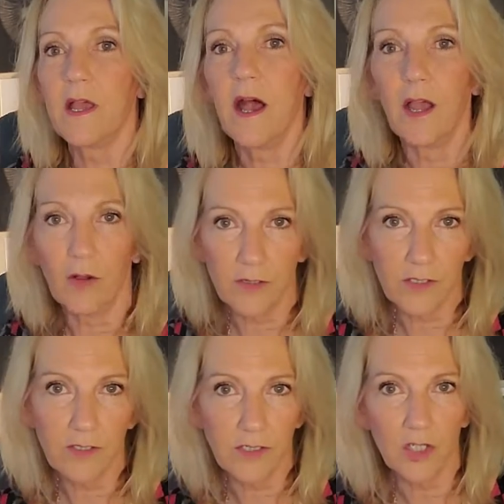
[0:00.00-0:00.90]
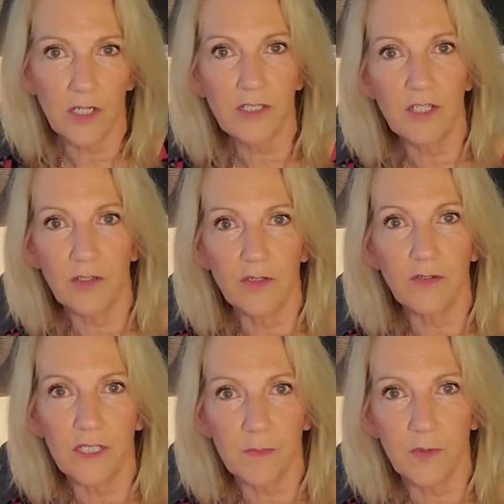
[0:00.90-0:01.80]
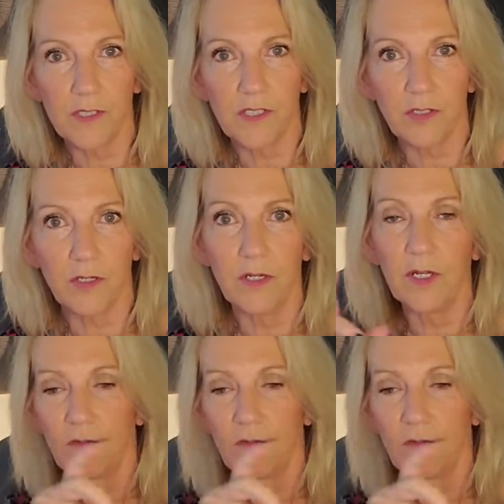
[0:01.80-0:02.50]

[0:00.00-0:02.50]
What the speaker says: I also suggest that you do a spritzer